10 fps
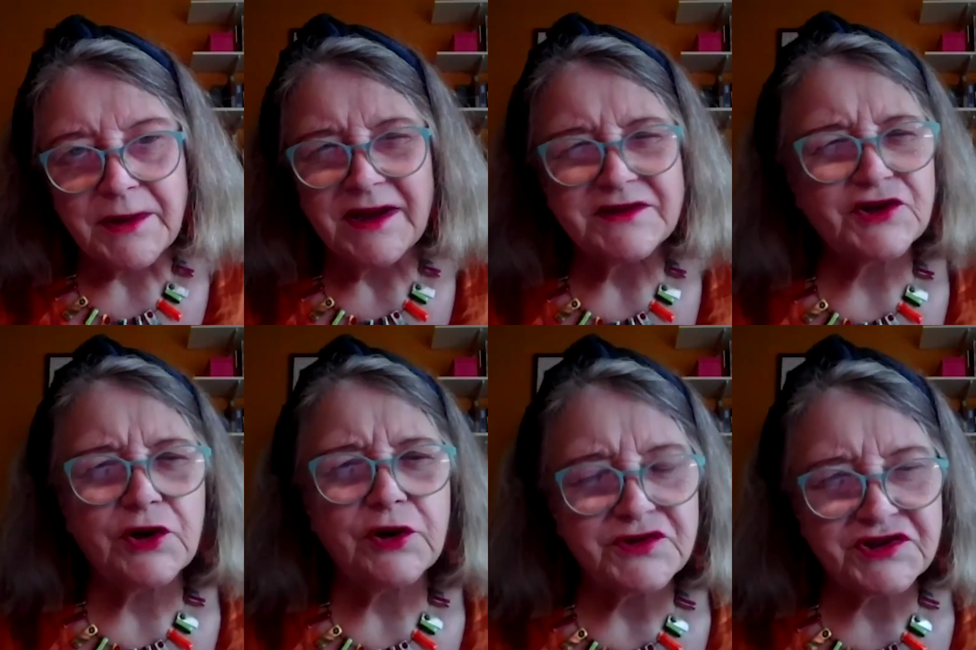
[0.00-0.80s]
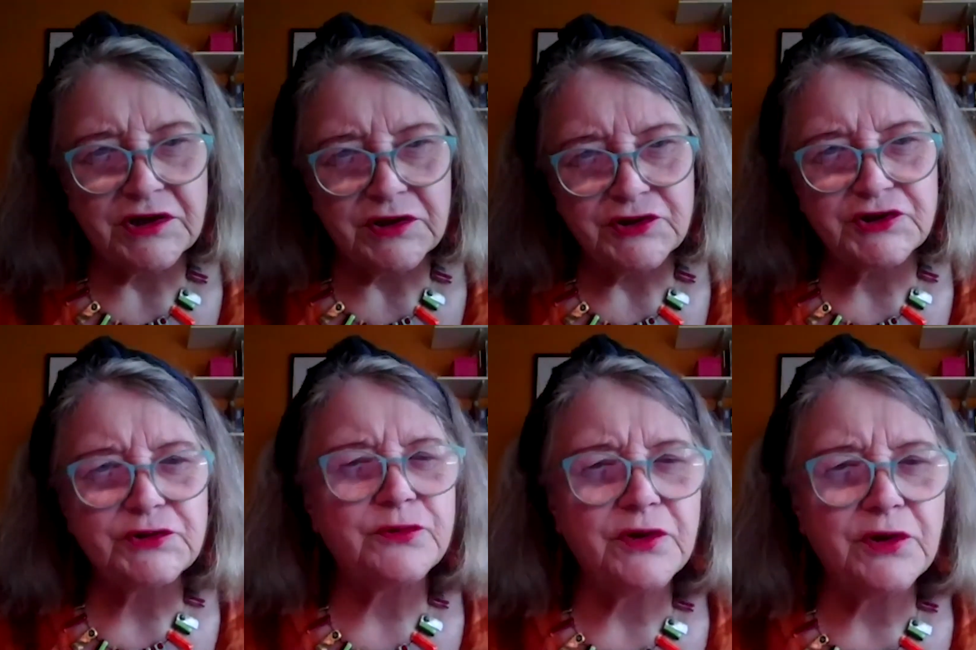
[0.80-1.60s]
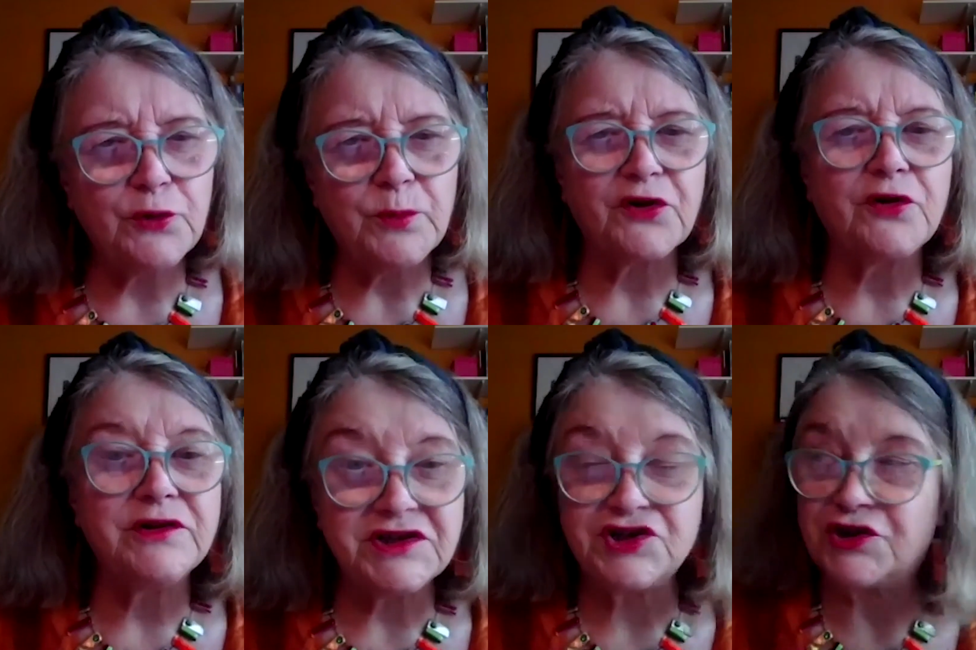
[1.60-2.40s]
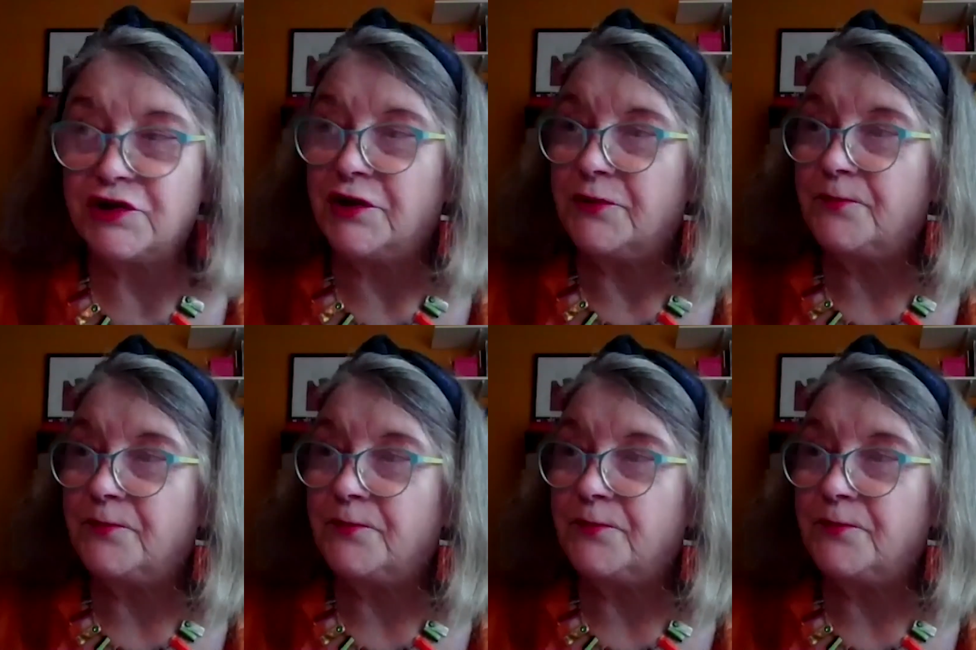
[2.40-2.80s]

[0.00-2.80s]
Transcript: get closer to the human condition.